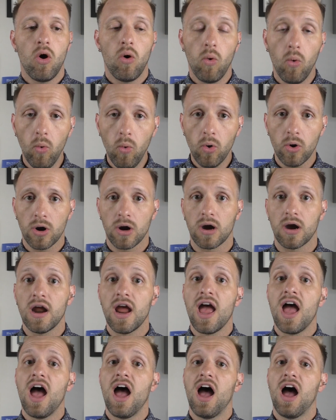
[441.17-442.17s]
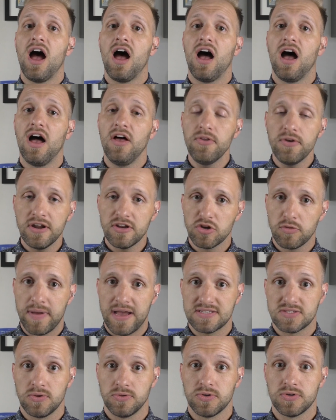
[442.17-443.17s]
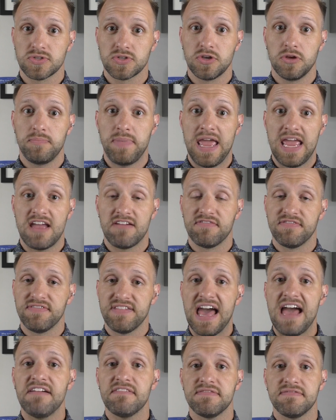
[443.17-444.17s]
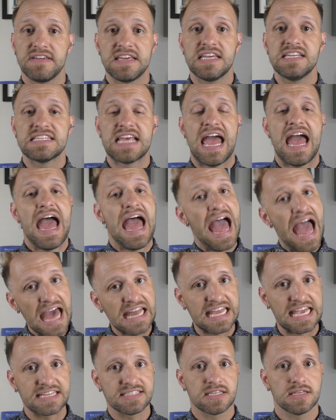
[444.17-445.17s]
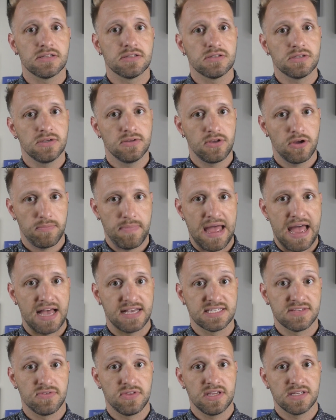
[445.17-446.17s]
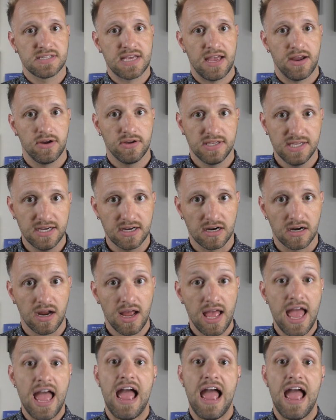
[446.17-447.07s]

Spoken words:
or other annual pass holders could pay a flat fee to add it to their pass for the entire year.